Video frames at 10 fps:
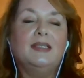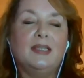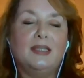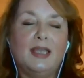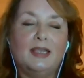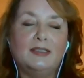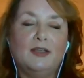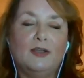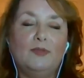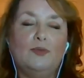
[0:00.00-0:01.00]
Then next
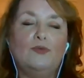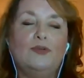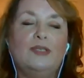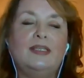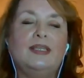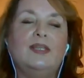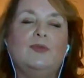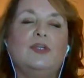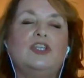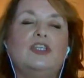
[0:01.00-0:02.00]
time you breathe in,
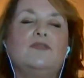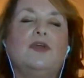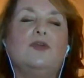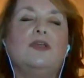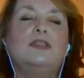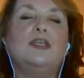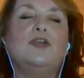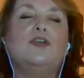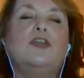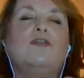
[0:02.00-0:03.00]
we're just
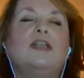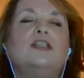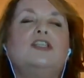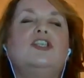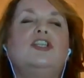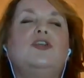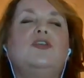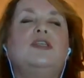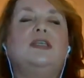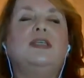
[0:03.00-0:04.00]
focusing on the
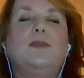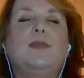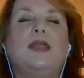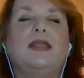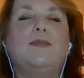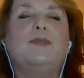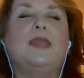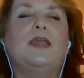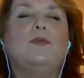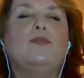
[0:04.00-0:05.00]
gratitude, making it
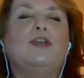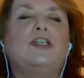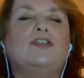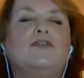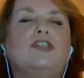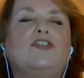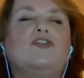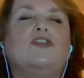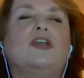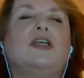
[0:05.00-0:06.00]
bigger, brighter and
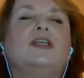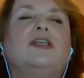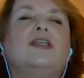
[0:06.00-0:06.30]
stronger.